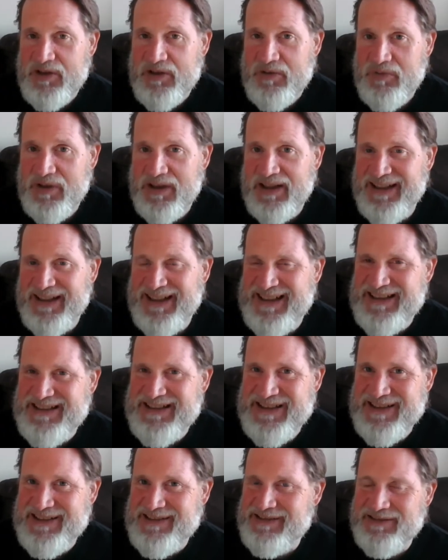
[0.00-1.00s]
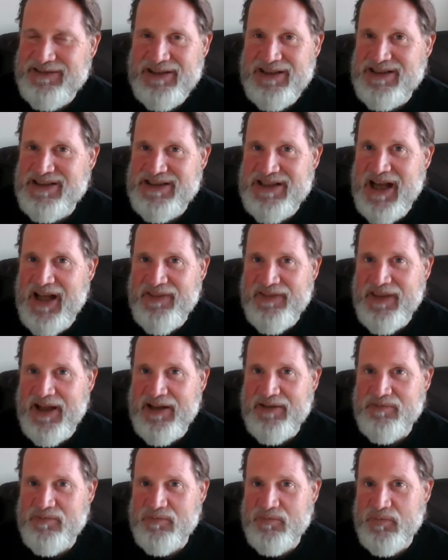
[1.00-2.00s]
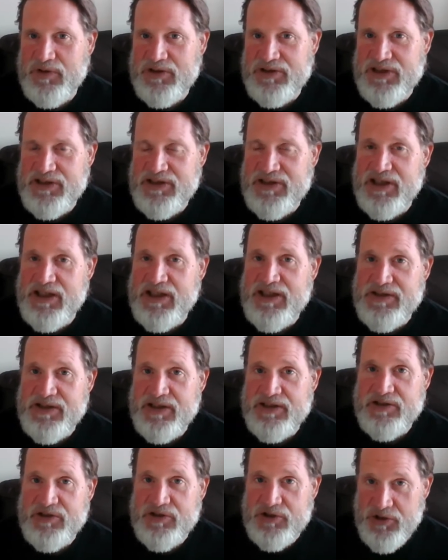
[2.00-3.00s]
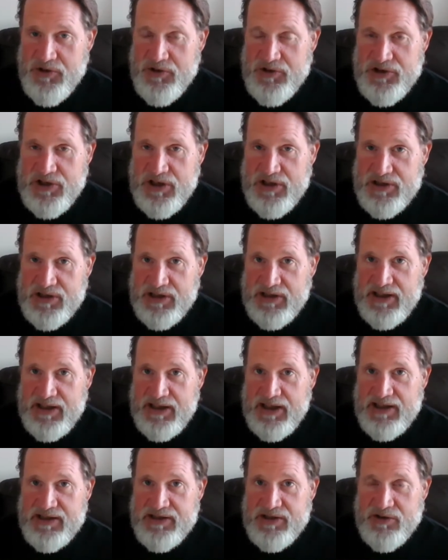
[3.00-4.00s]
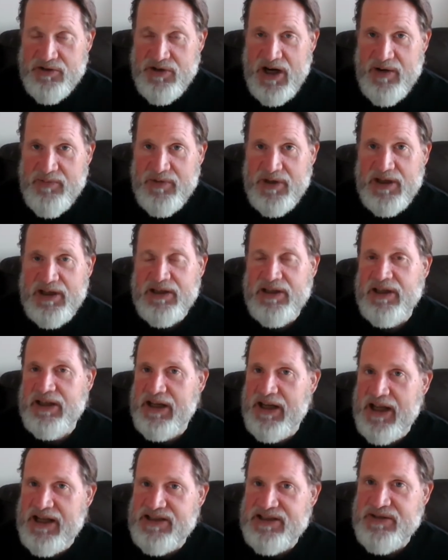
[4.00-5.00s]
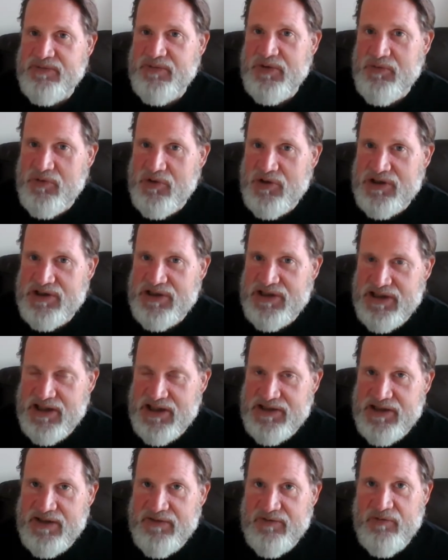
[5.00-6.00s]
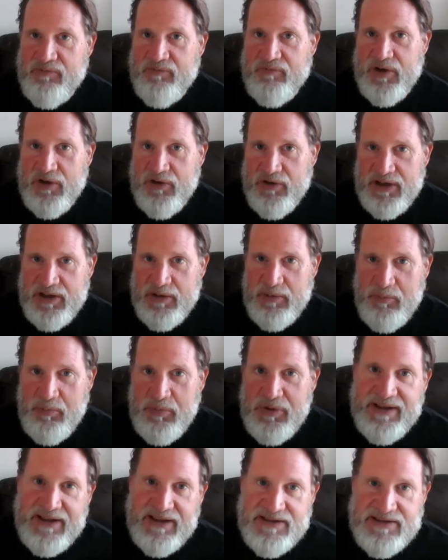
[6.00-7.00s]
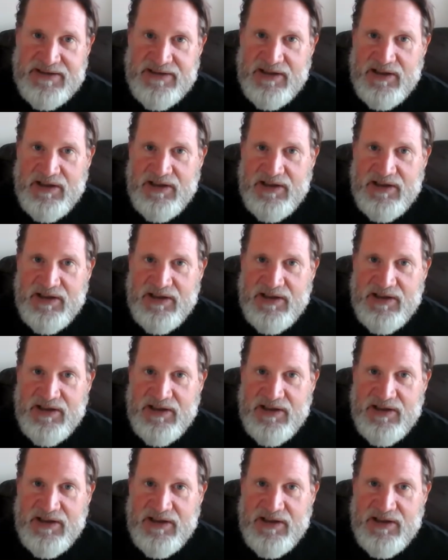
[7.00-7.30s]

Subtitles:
But LinkedIn is not that. Since it is a search engine like I described it, it has to be more extensive and very complete.